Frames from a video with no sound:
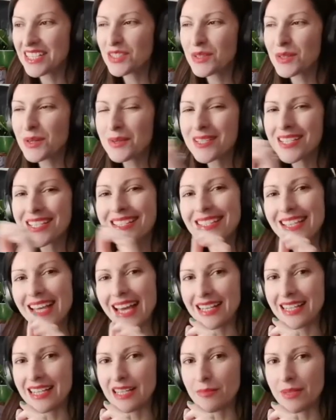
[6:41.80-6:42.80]
And it grows a
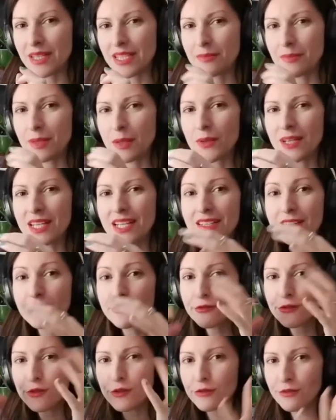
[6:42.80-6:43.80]
tiny bit, but we need
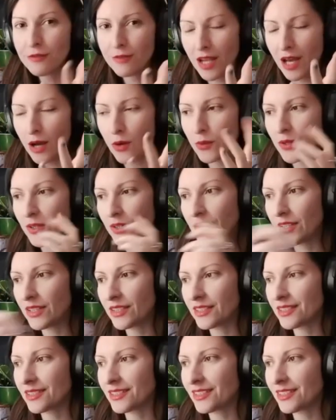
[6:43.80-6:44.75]
the full flower